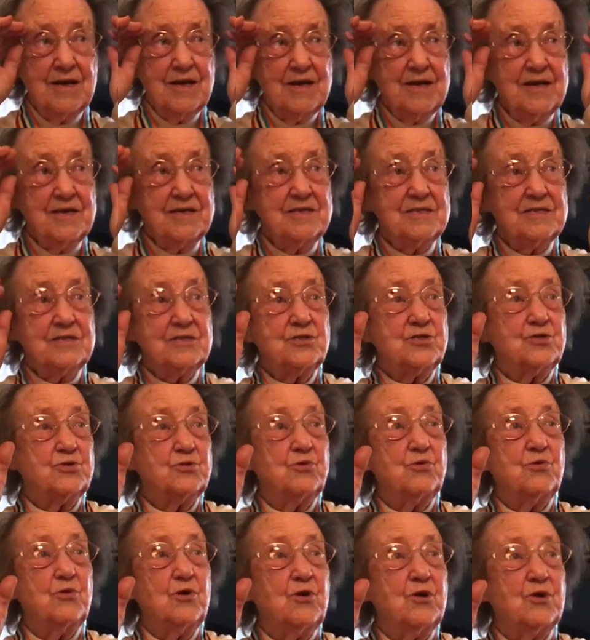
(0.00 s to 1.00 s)
It is
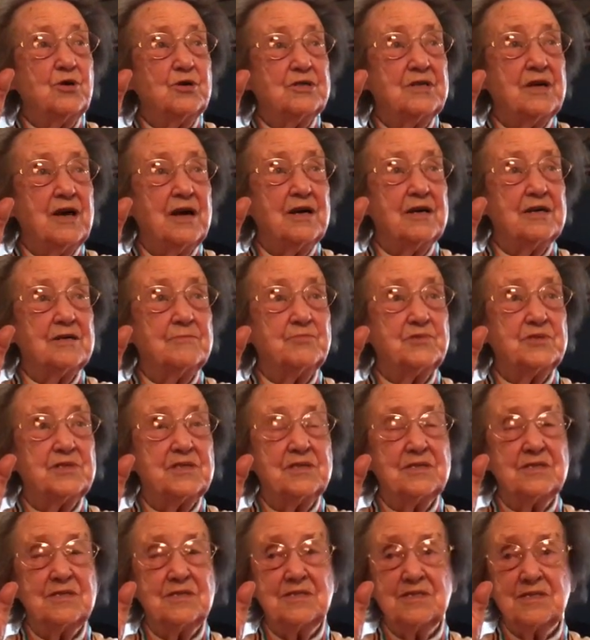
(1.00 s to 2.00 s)
so long time
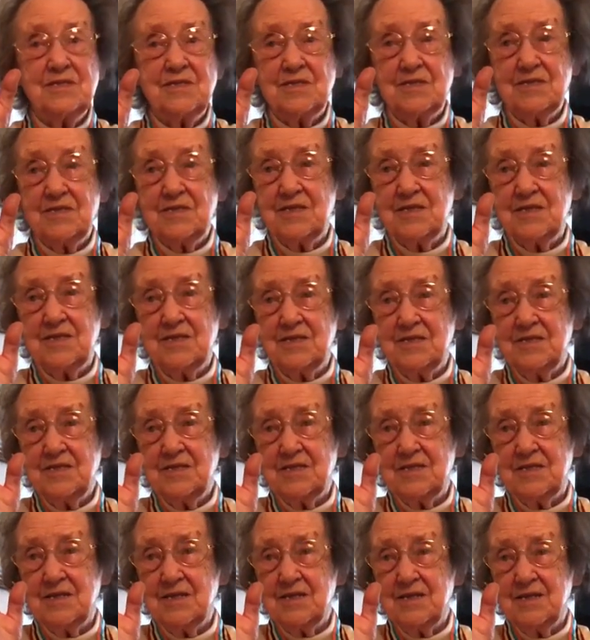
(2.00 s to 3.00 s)

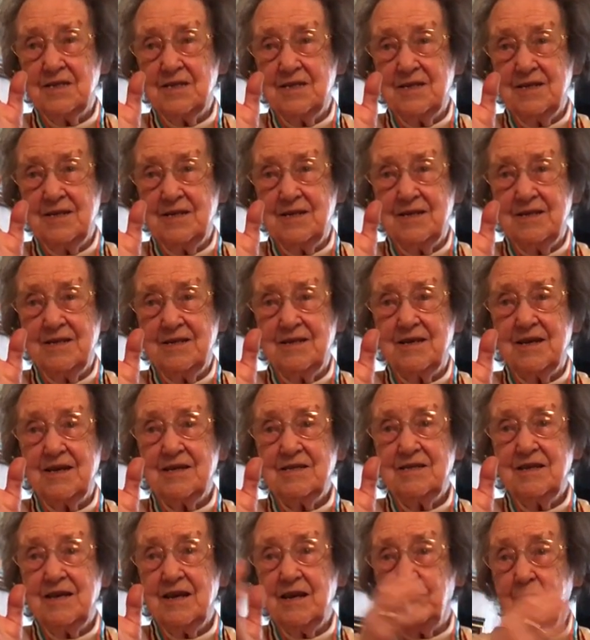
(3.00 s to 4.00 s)
since
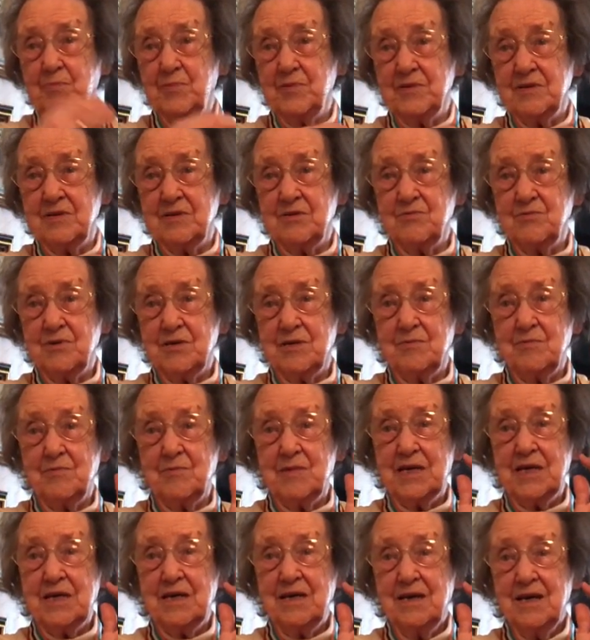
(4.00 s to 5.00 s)
that happened with
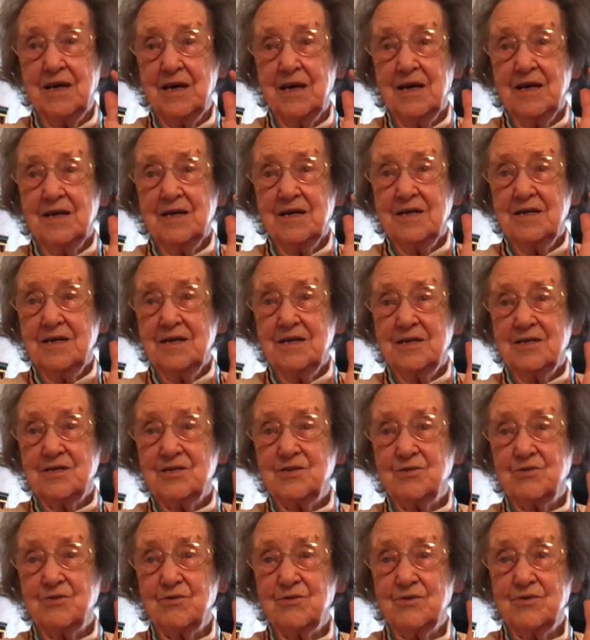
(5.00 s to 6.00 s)
me.
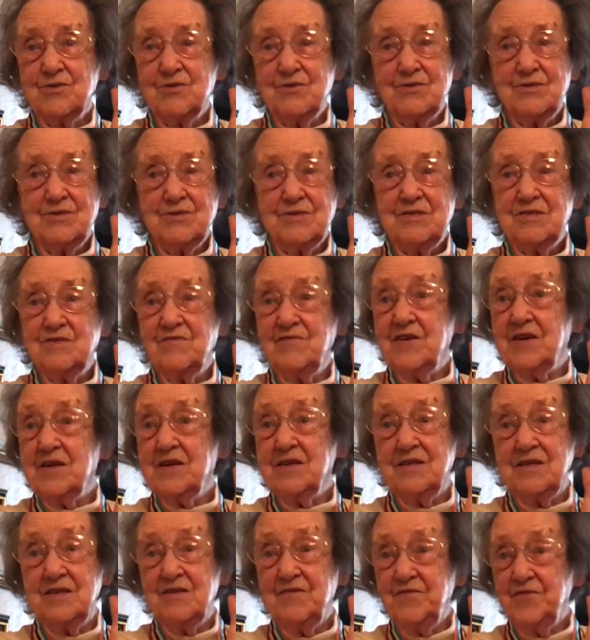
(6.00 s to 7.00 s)
So it's very
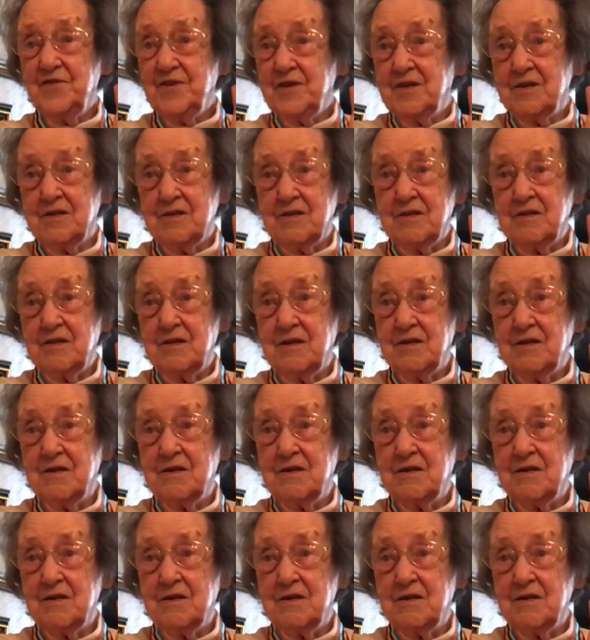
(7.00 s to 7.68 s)
difficult